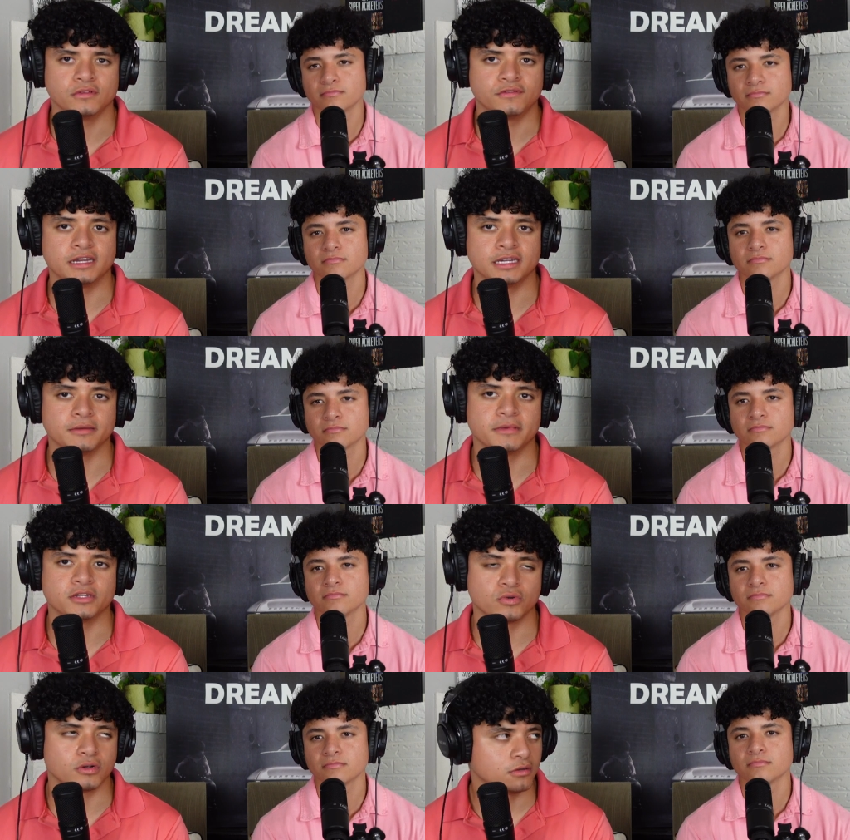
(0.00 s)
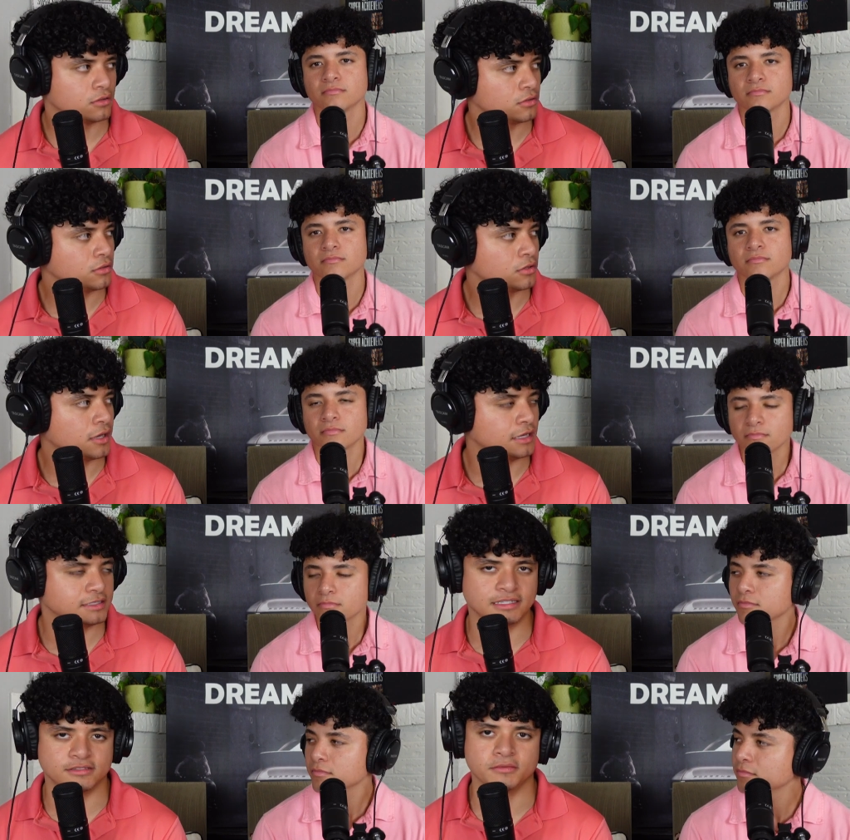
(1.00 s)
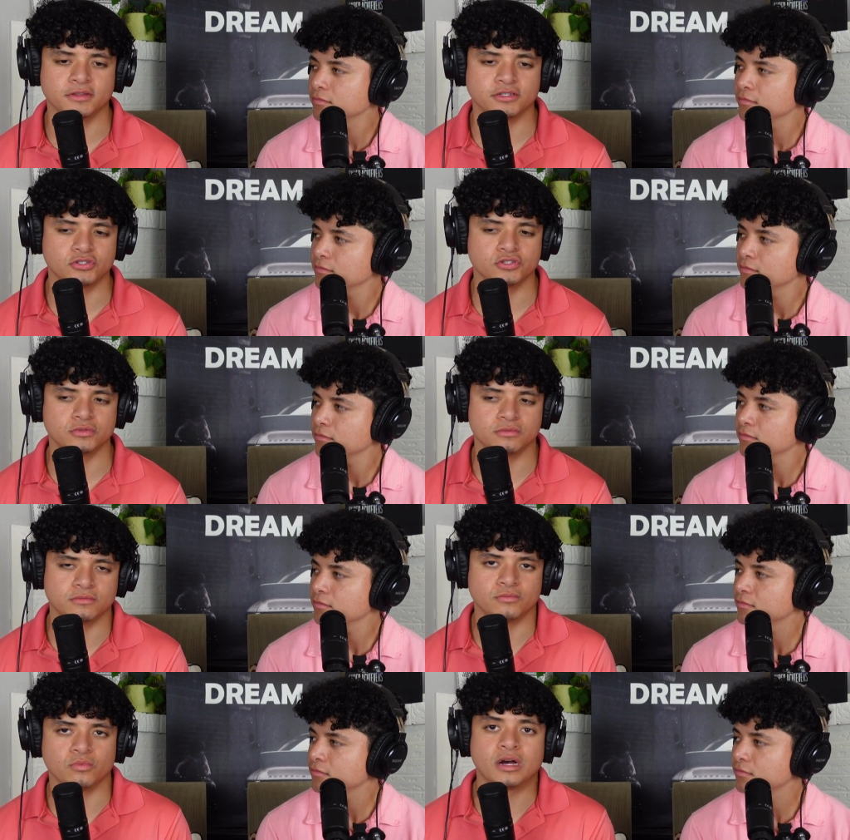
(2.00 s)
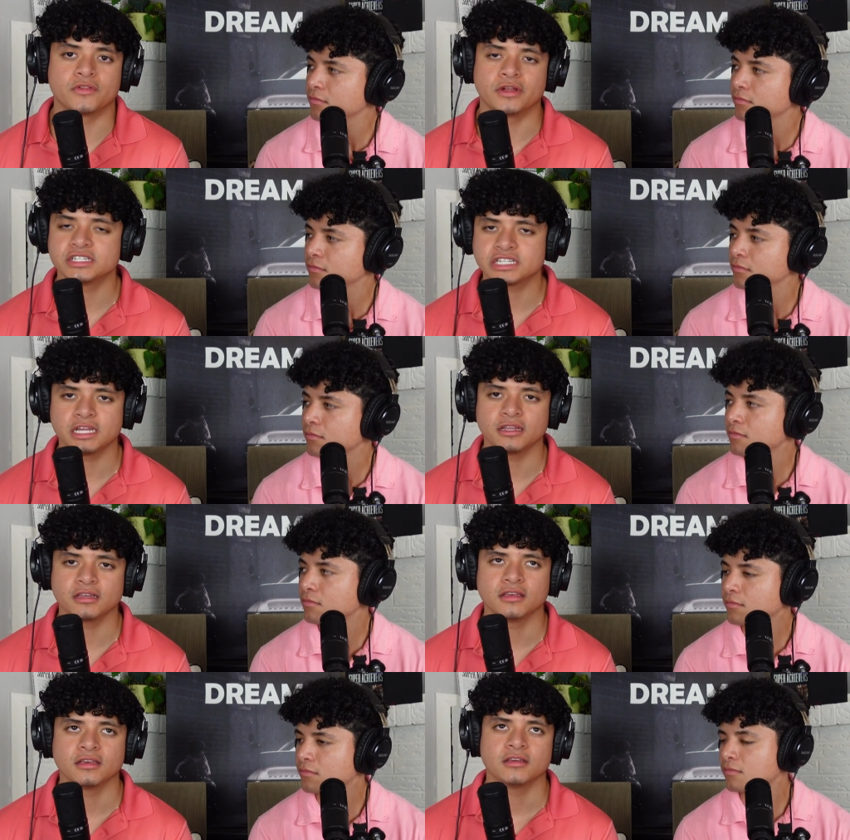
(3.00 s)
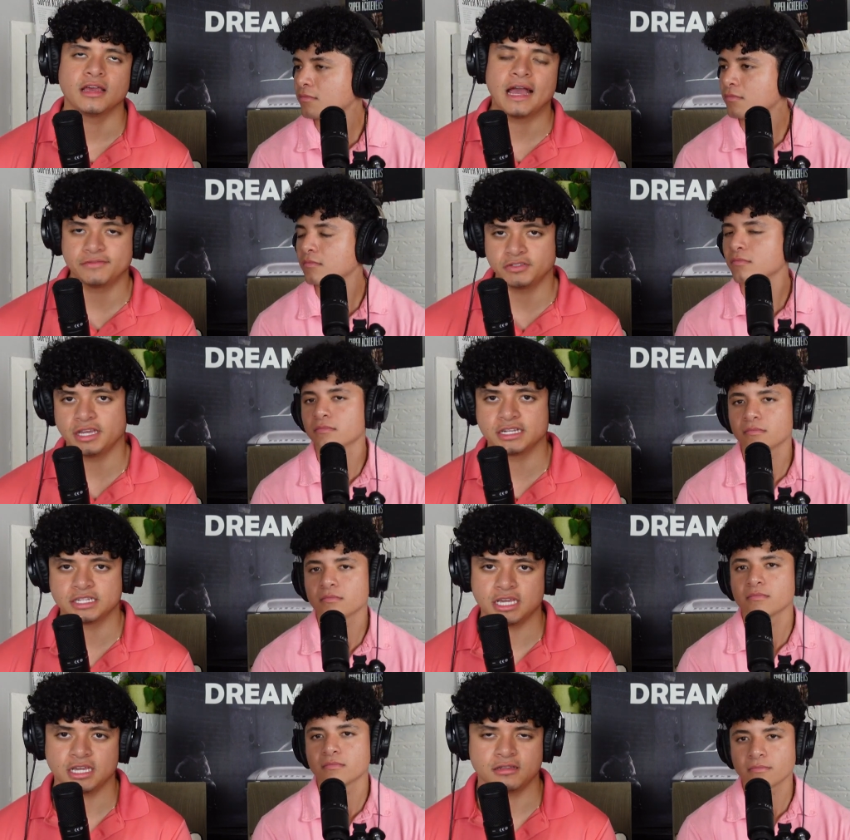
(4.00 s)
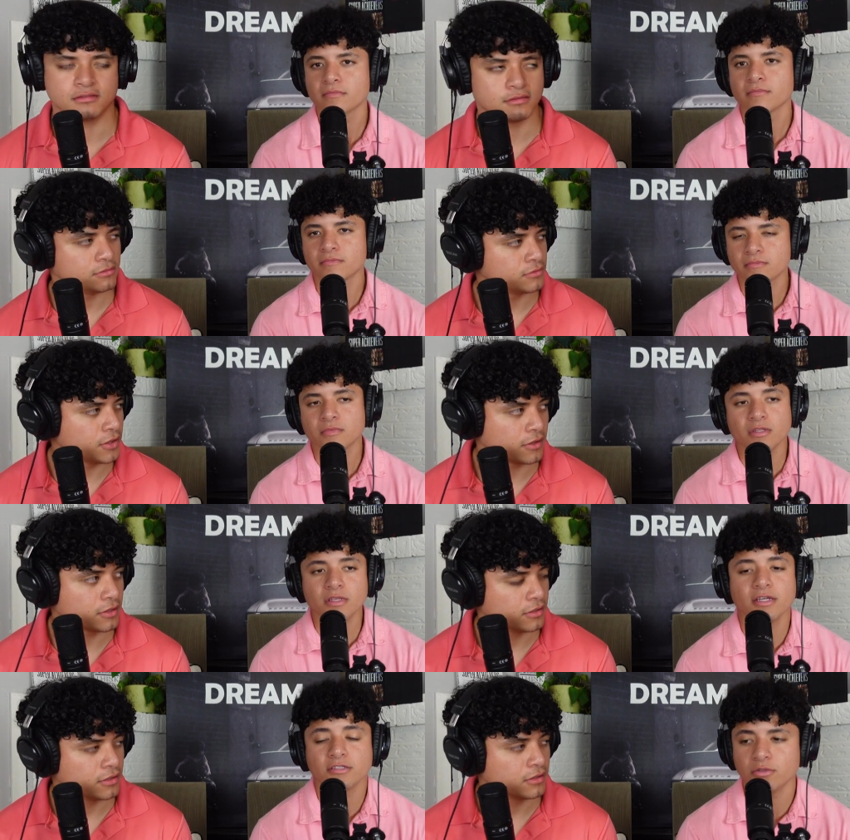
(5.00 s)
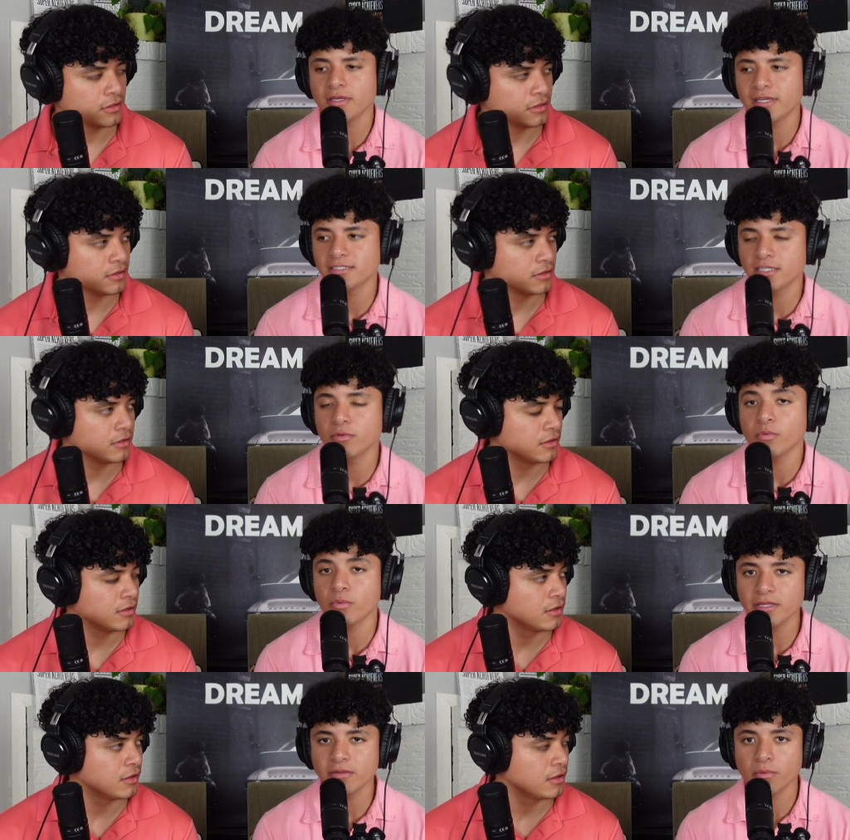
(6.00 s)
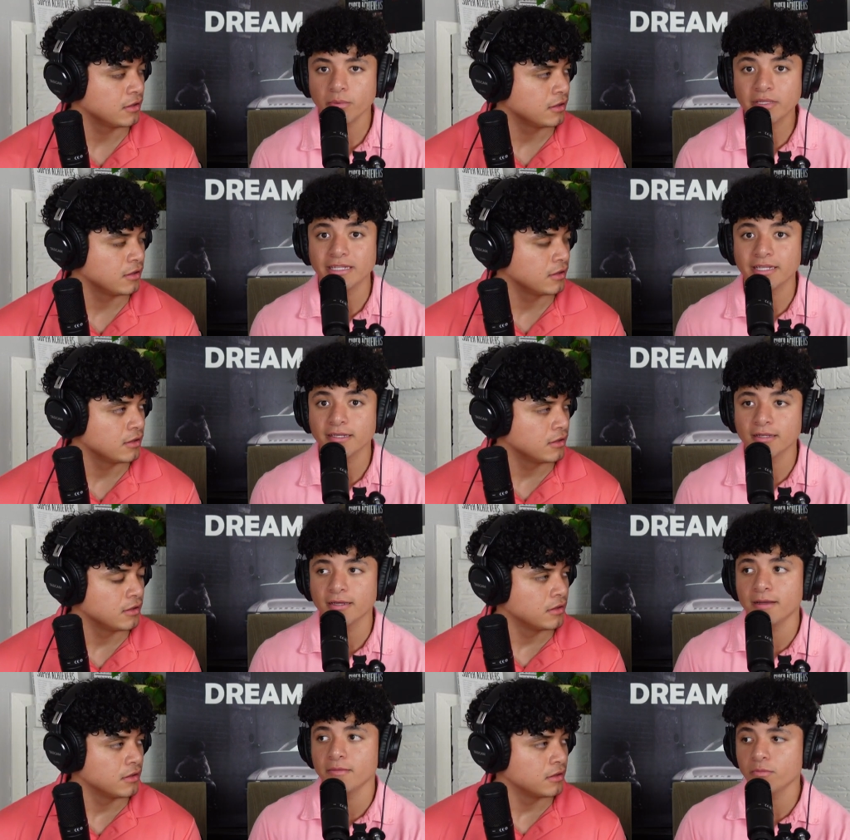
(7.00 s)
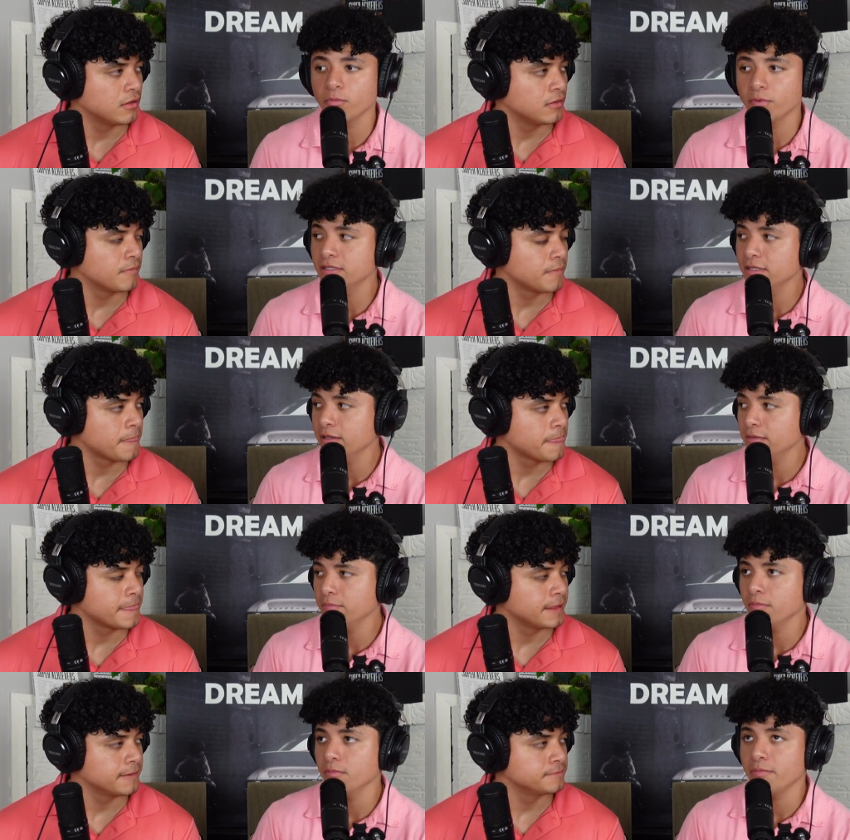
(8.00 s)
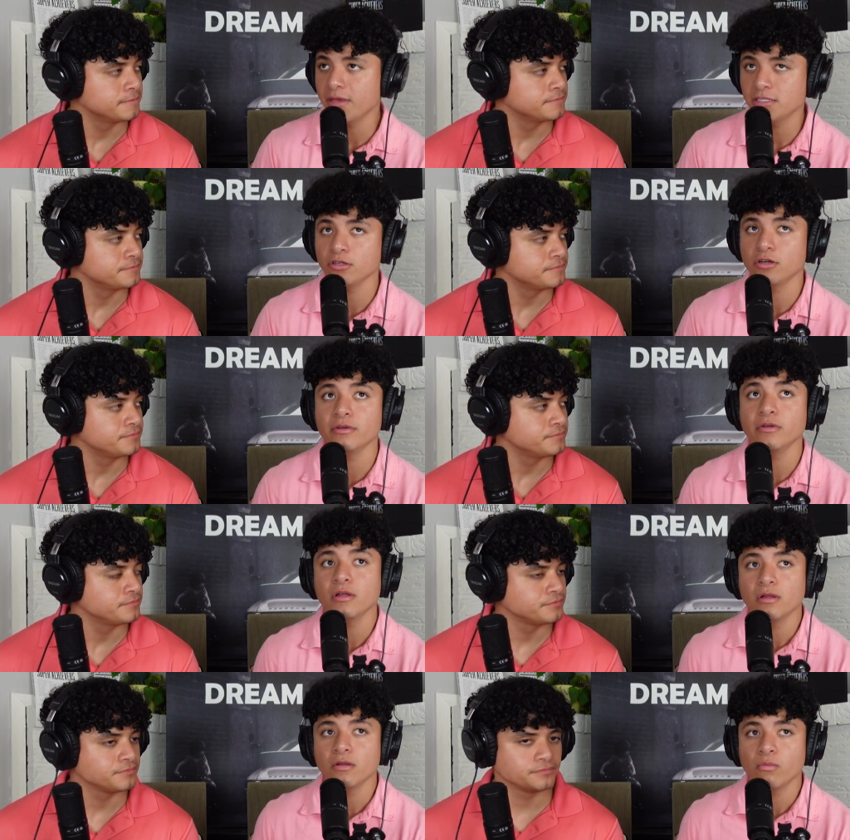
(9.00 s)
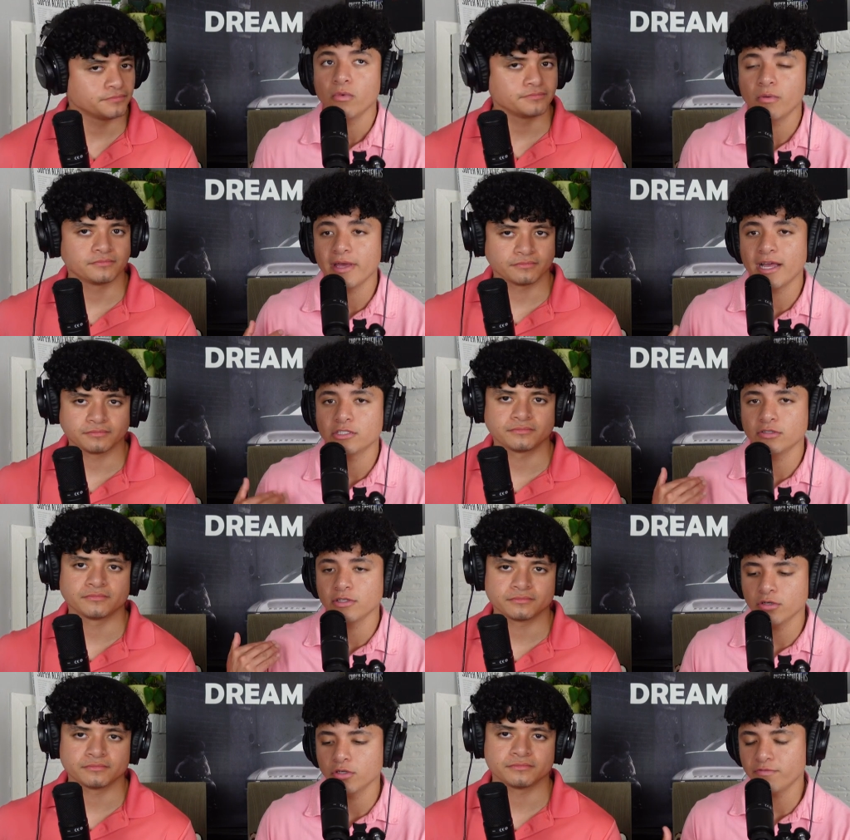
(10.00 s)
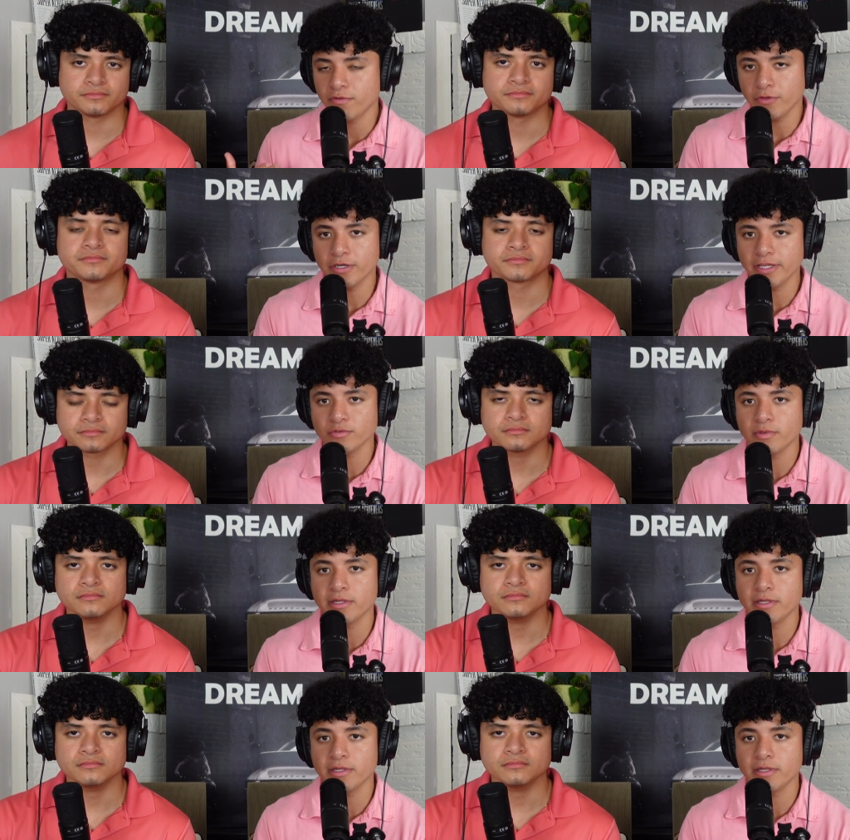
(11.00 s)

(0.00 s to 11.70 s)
Speaker 1: finding a mentor? Is that something they should do while they're educating, after they educate? What do you think? Yeah,
Speaker 2: so like I said, when we did it, based on when we actually learned for 30 days. We